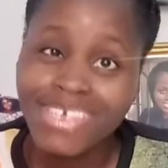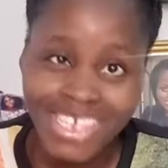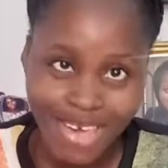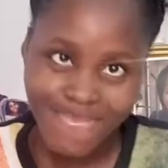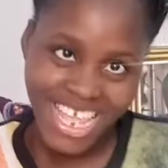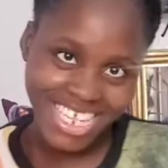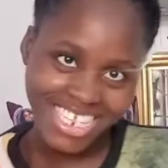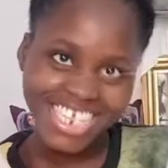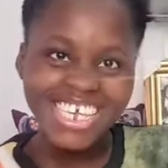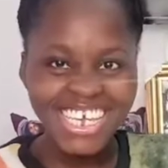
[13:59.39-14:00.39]
the
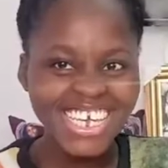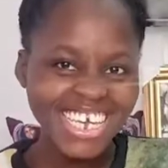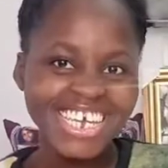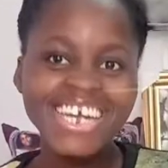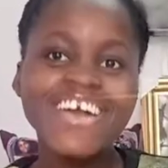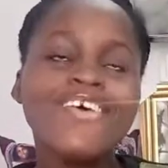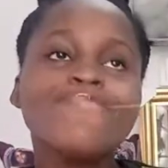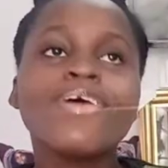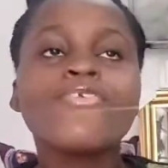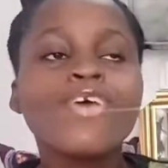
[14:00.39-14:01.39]
shameless.
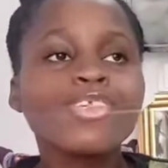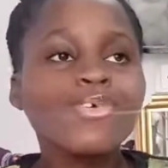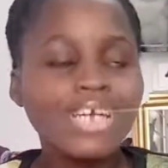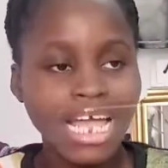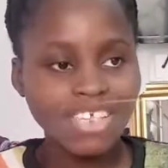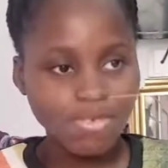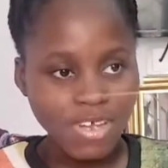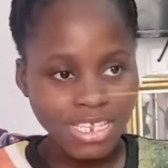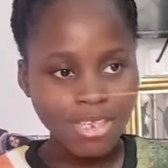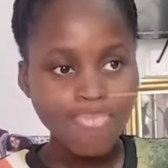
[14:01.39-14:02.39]
My first cooking
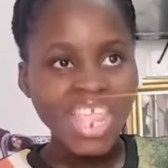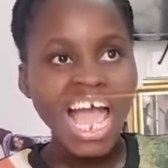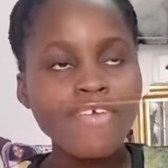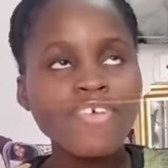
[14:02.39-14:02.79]
experience.